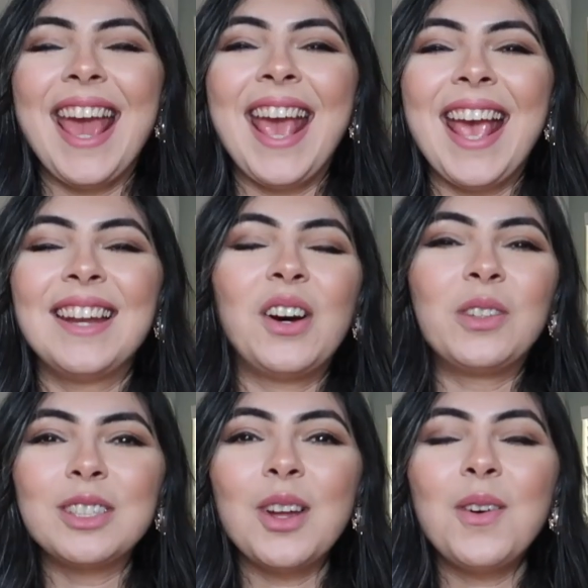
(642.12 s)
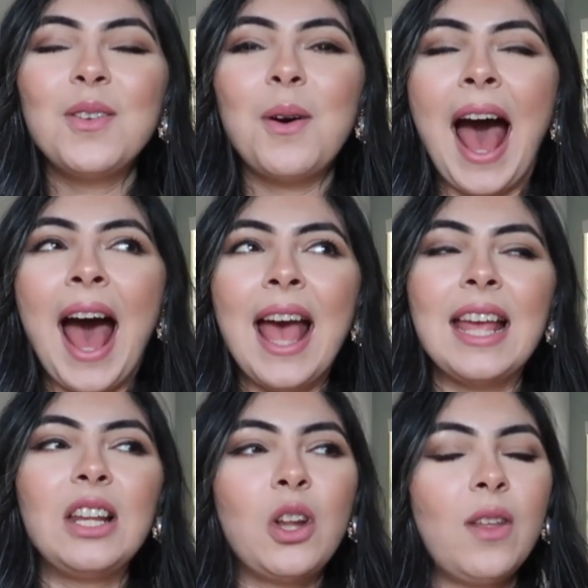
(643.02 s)
and also
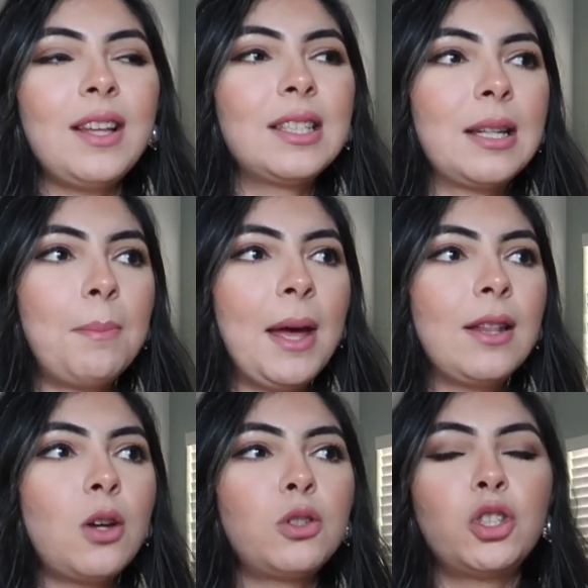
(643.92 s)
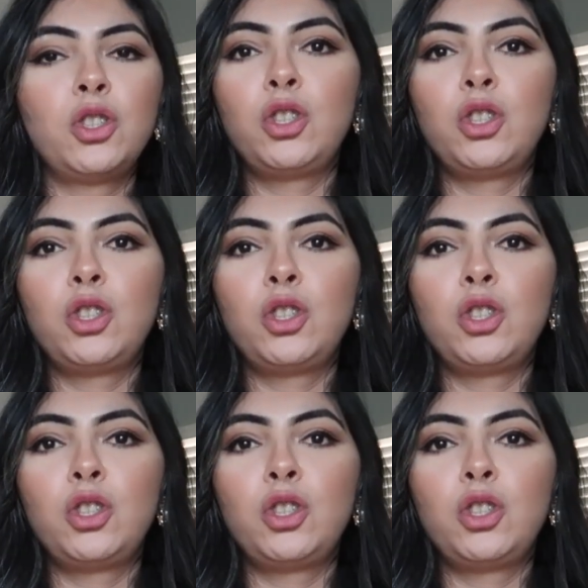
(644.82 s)
I know that some pillows